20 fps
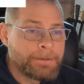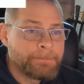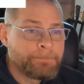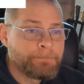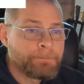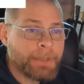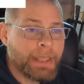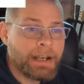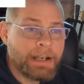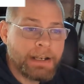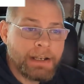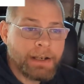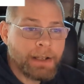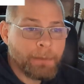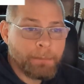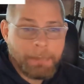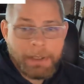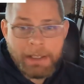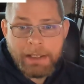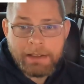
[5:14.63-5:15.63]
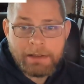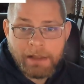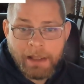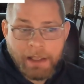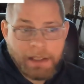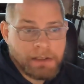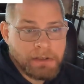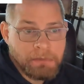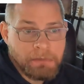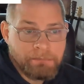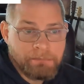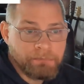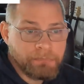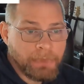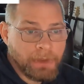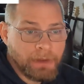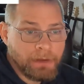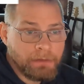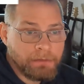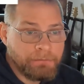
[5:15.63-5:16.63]
And it ended up being like
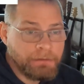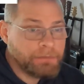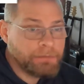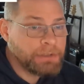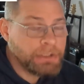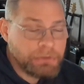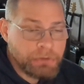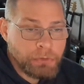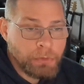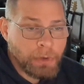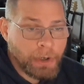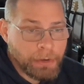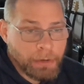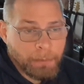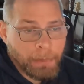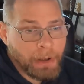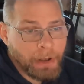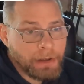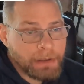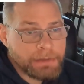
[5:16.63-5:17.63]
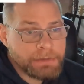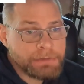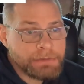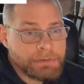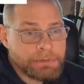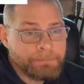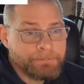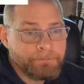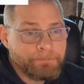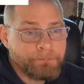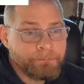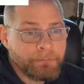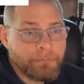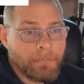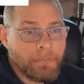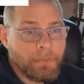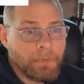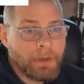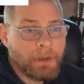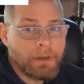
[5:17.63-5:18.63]
$5,200
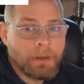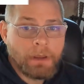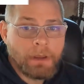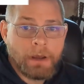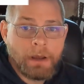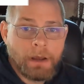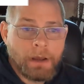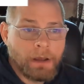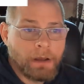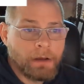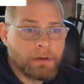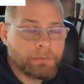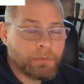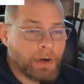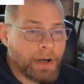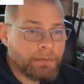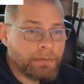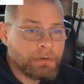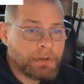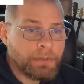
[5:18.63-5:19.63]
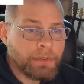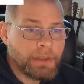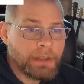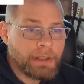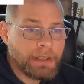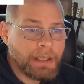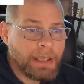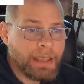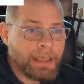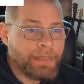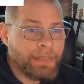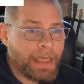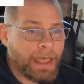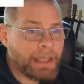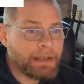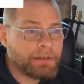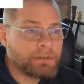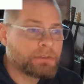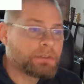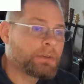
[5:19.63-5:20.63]
for everything. And
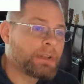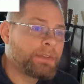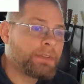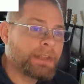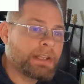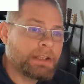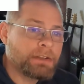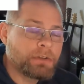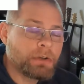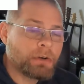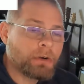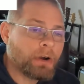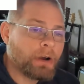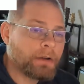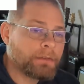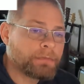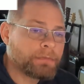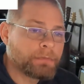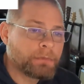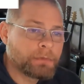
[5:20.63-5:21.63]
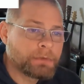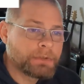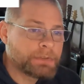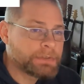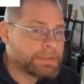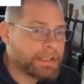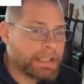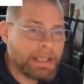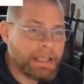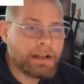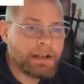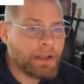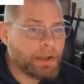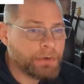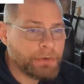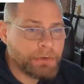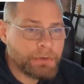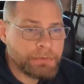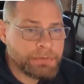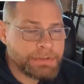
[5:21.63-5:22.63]
then he took off, just to get it
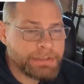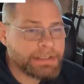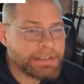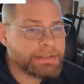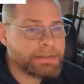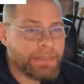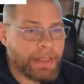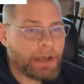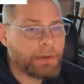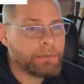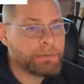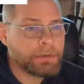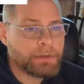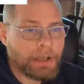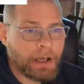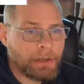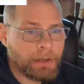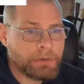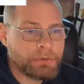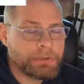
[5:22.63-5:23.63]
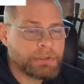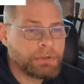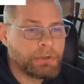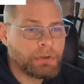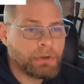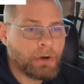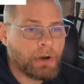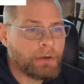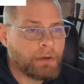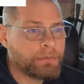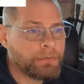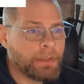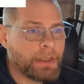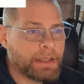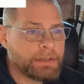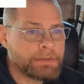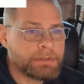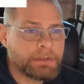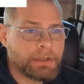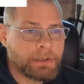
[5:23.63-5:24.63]
under $6,000, he took off the
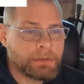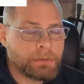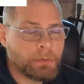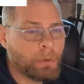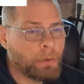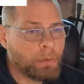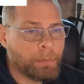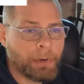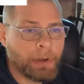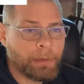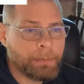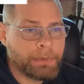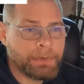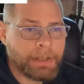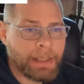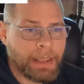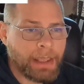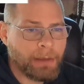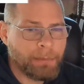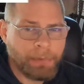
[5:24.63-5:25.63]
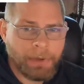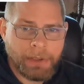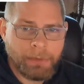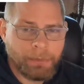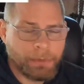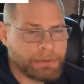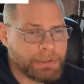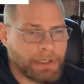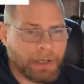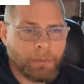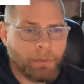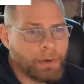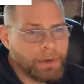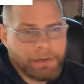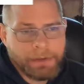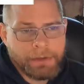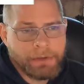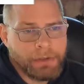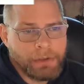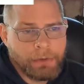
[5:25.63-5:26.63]
SNS oil pump and the cam plate, which I
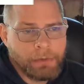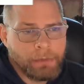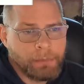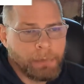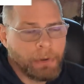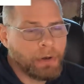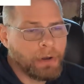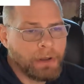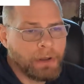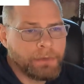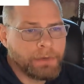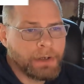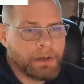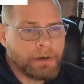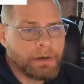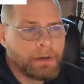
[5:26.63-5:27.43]
wanted to put on there.